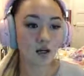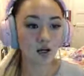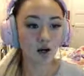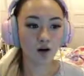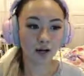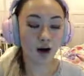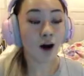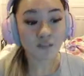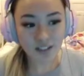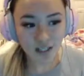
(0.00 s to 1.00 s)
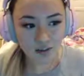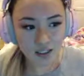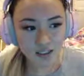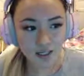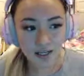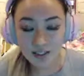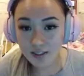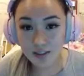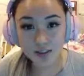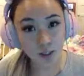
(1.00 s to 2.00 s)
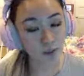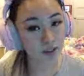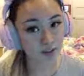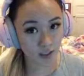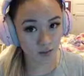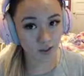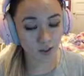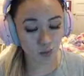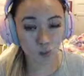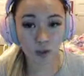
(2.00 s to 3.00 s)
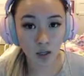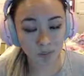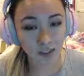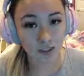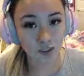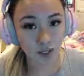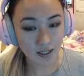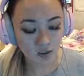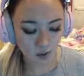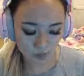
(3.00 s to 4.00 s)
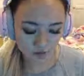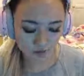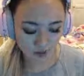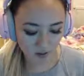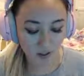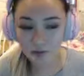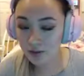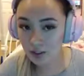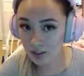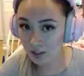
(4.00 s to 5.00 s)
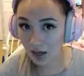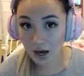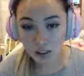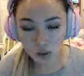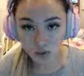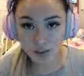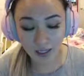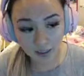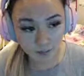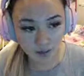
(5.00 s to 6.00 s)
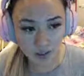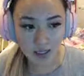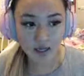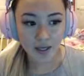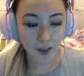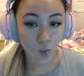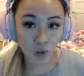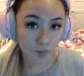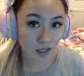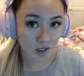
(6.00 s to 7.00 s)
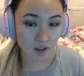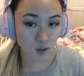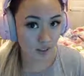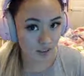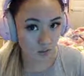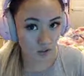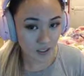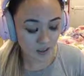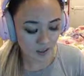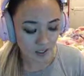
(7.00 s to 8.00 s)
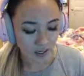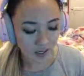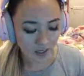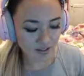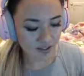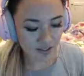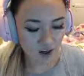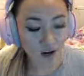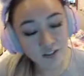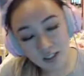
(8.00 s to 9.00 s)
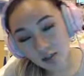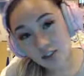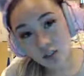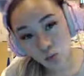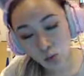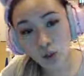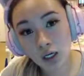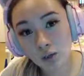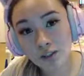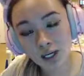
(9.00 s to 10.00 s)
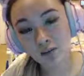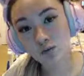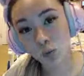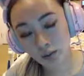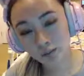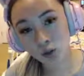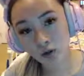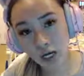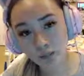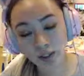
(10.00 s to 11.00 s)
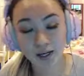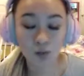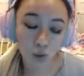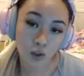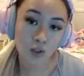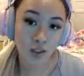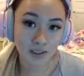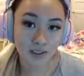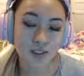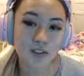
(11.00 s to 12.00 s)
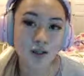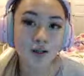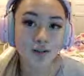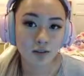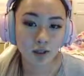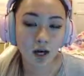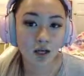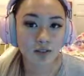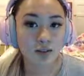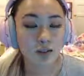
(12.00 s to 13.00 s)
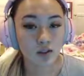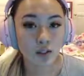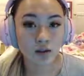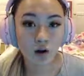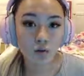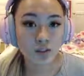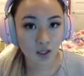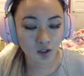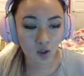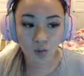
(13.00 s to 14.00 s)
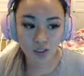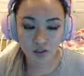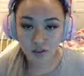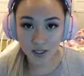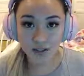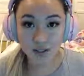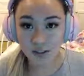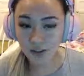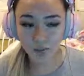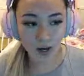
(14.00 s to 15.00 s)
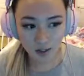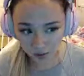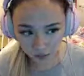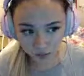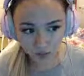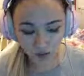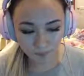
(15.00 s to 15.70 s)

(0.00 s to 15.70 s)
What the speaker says: All right, office hours, it's still to be determined. We will update you guys when we figure out the actual times. It will be held twice a week, and in office hours, we will always have one programmer and one artist, so that you can always get your questions answered no matter your role.